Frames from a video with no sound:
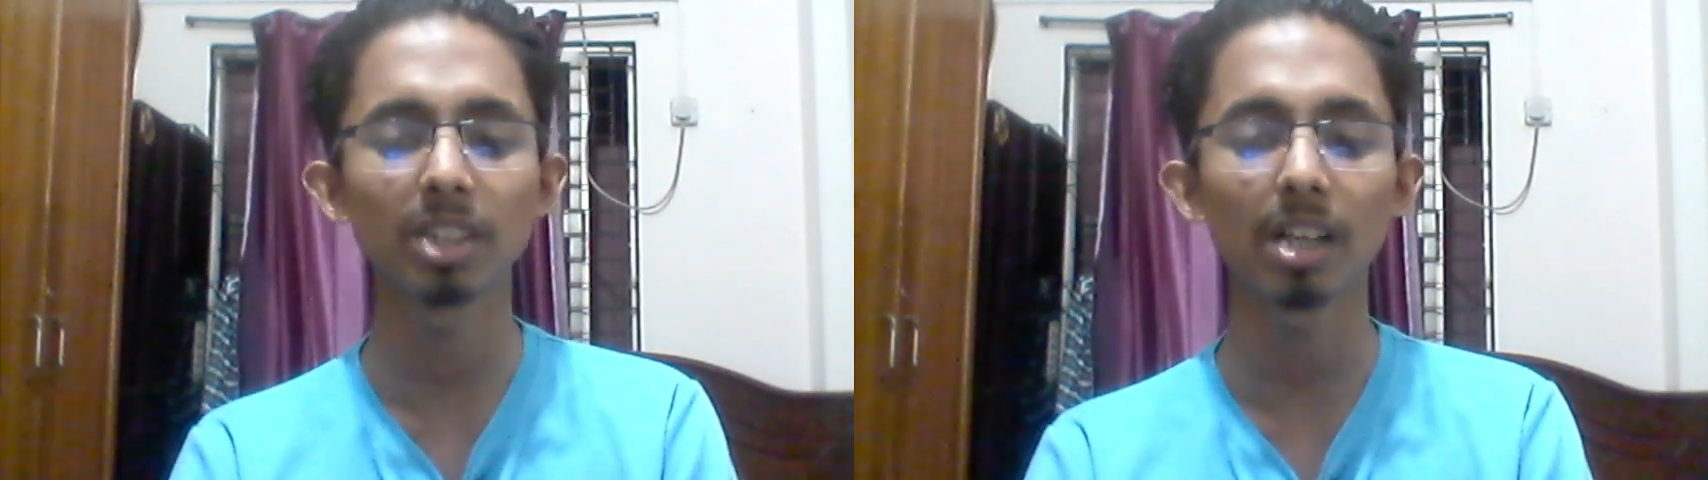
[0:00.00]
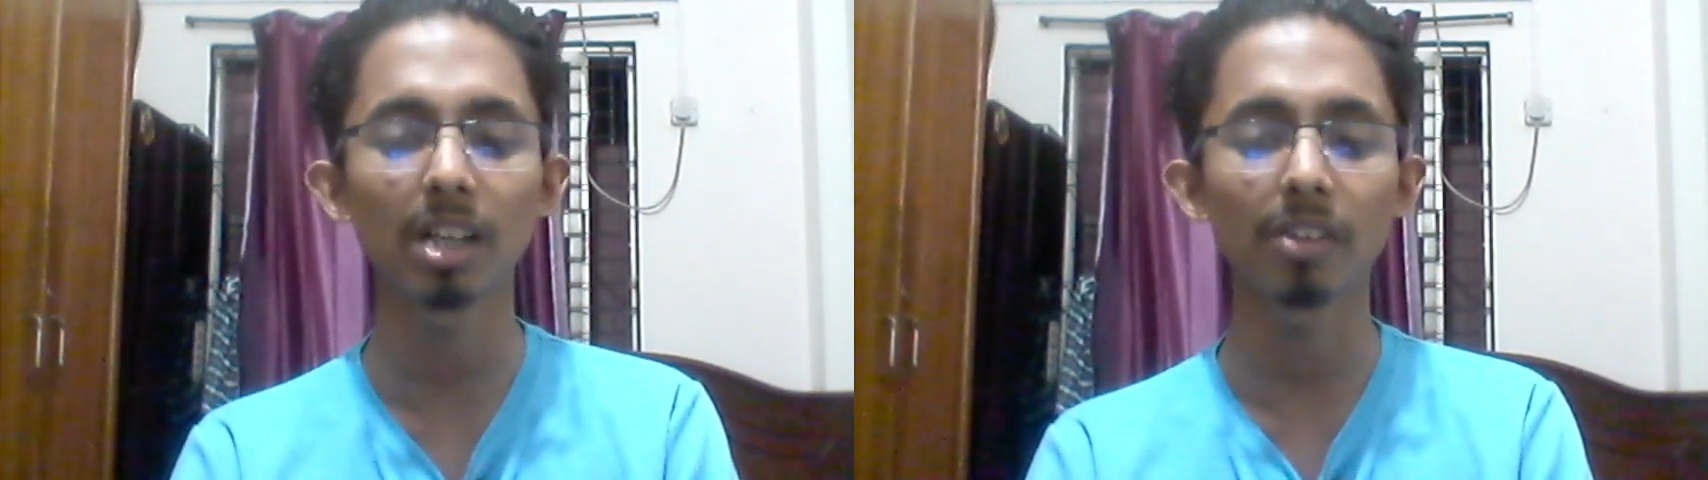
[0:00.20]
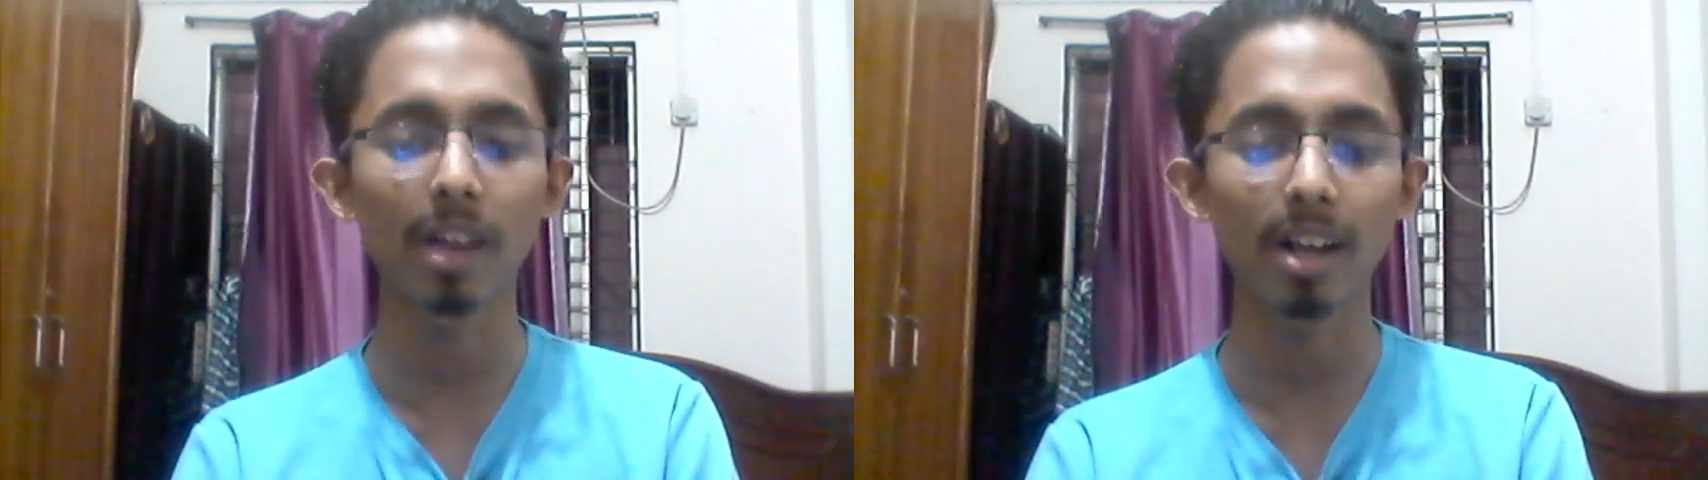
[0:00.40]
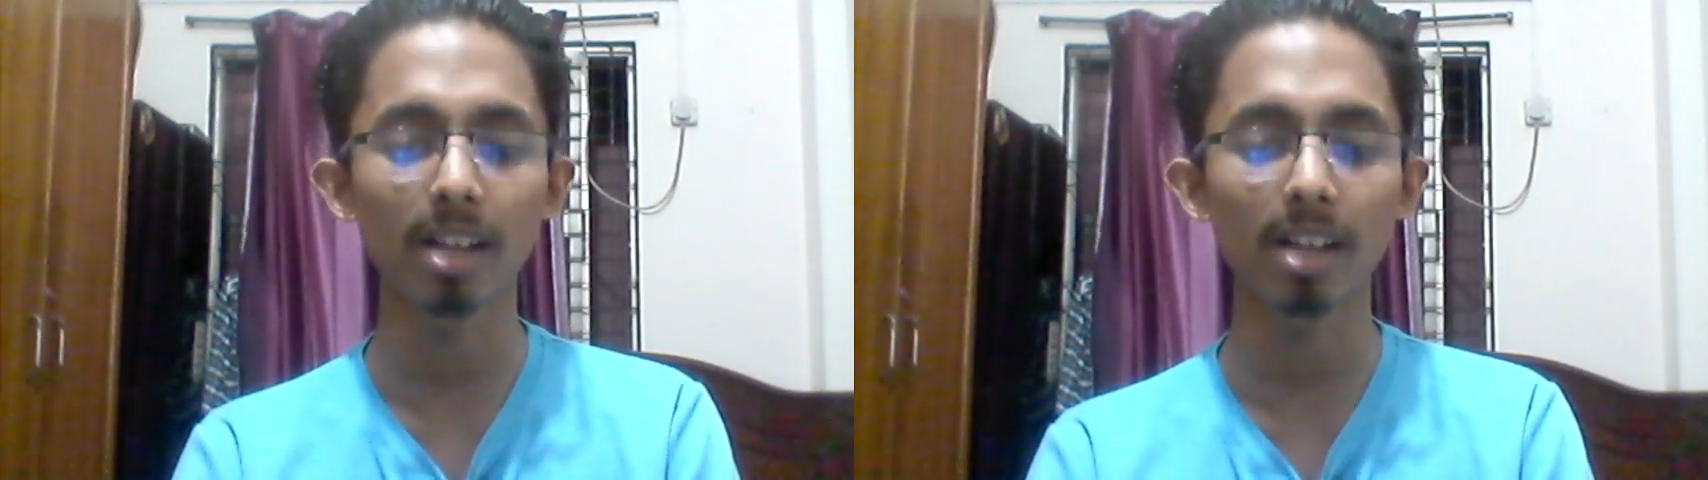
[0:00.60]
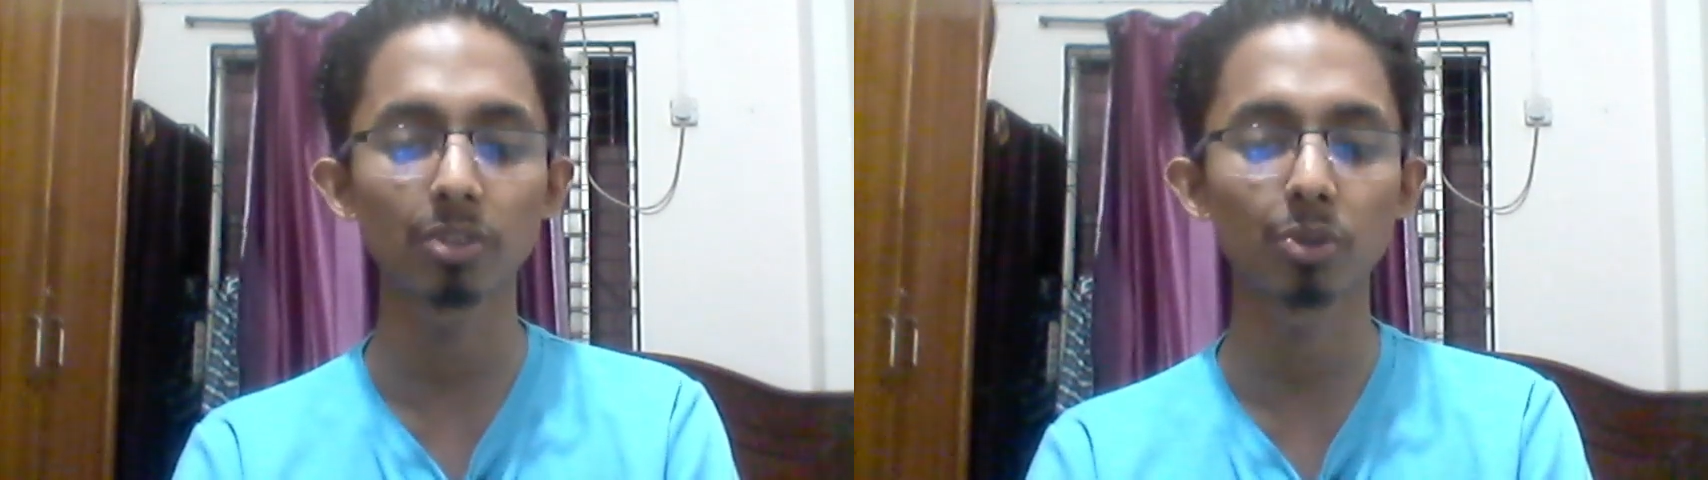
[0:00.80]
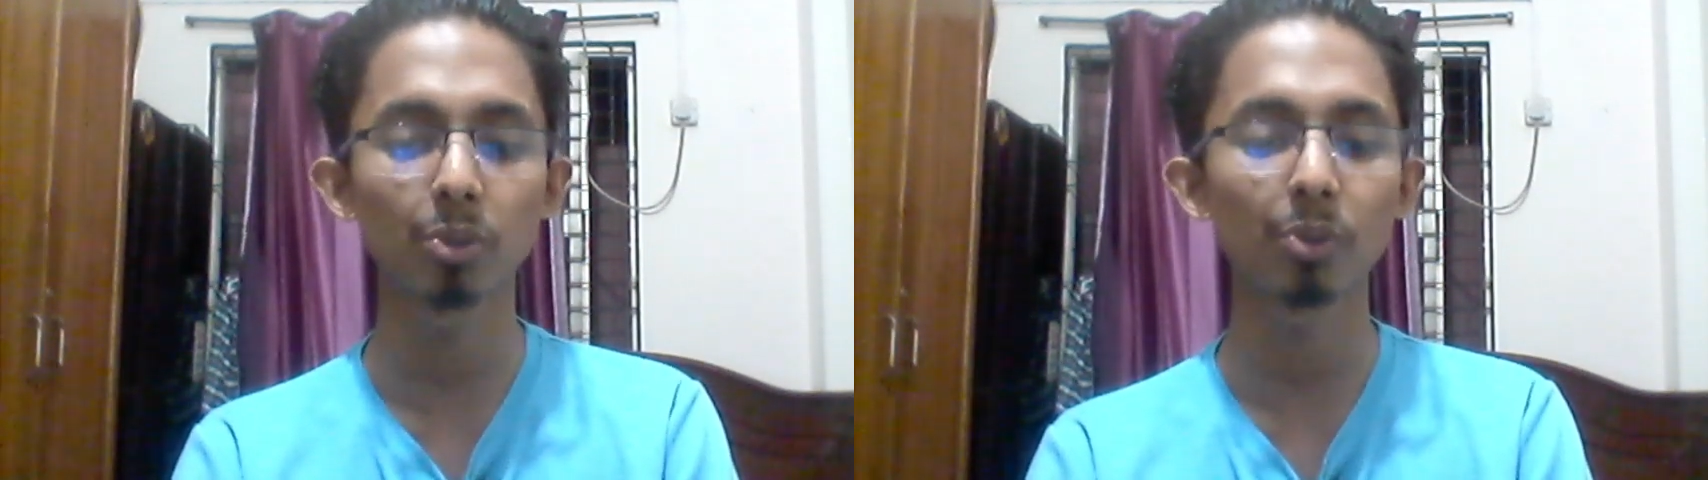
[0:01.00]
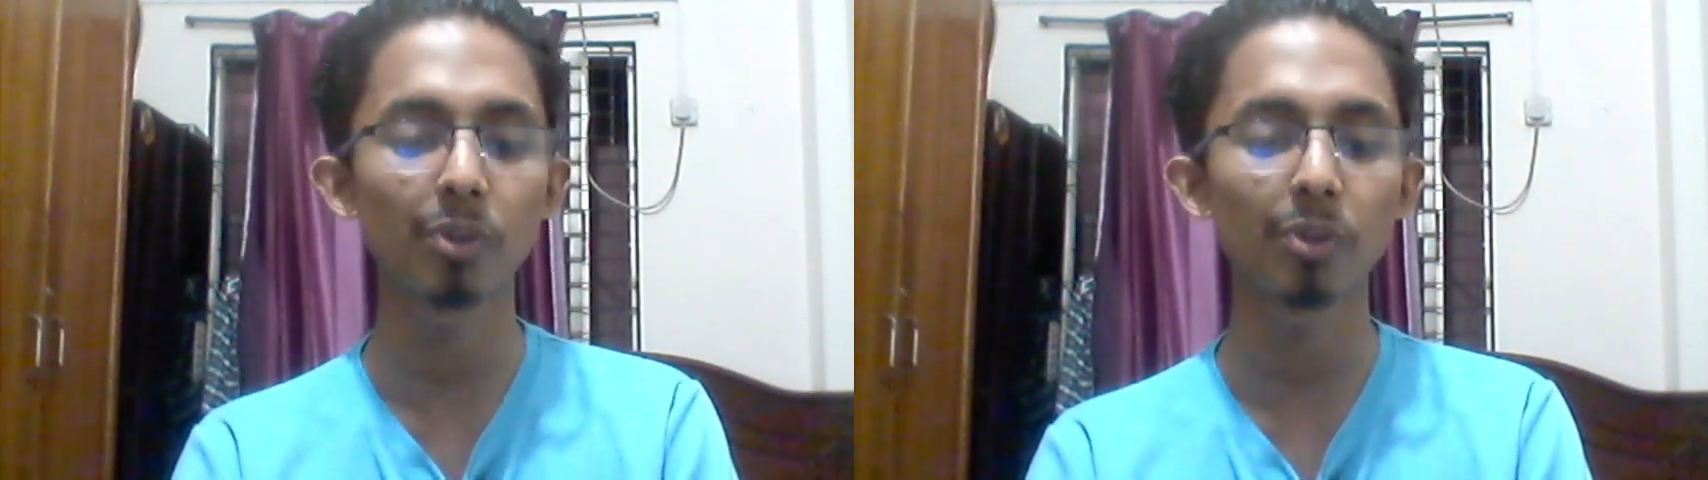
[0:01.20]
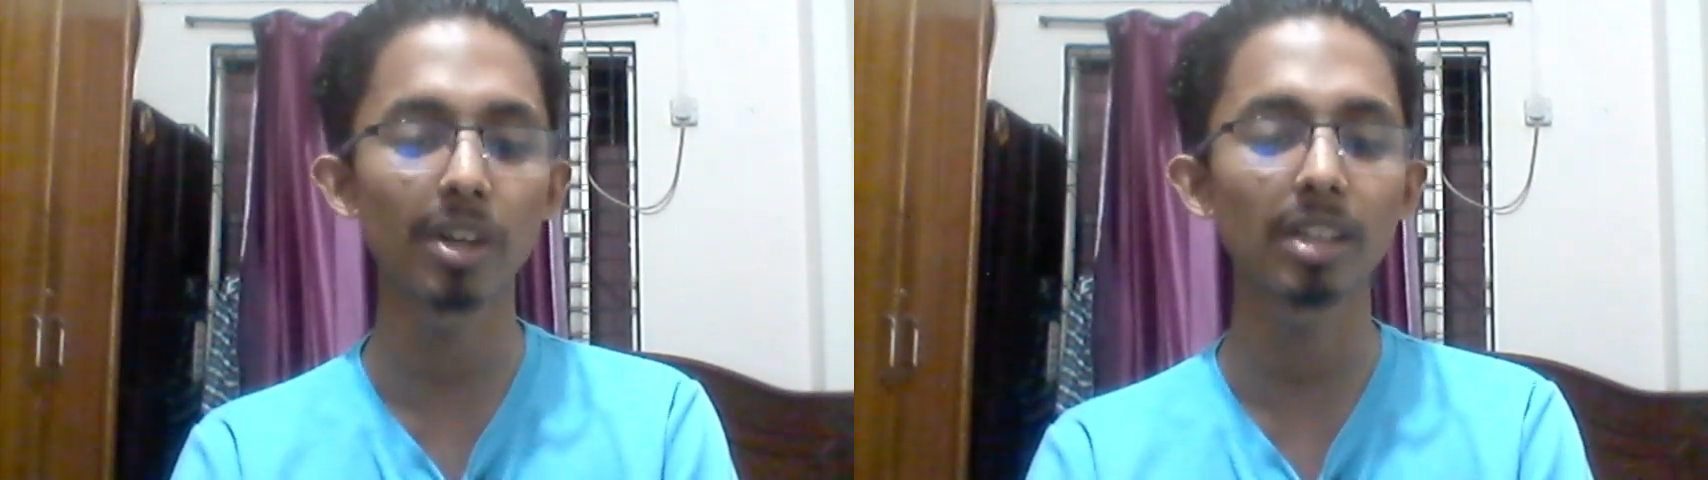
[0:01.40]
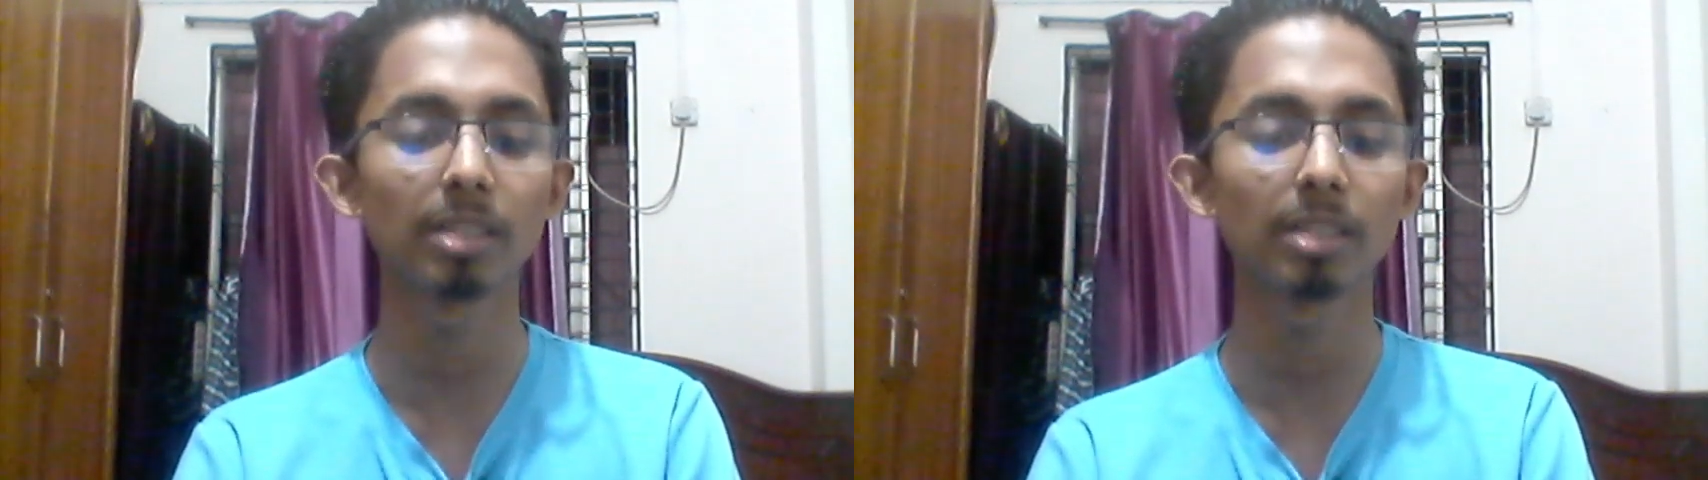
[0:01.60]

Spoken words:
arise through trading,